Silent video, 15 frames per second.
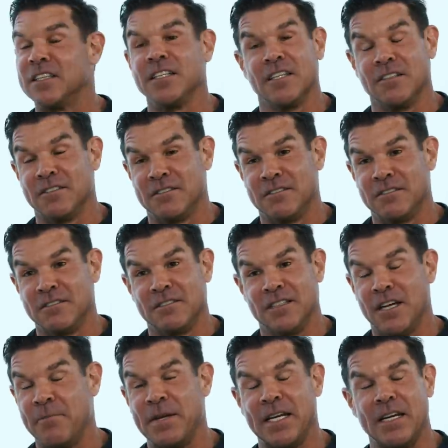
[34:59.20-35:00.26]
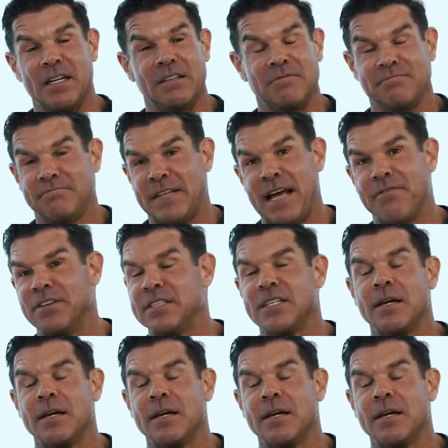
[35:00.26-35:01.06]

a killer. I mean, every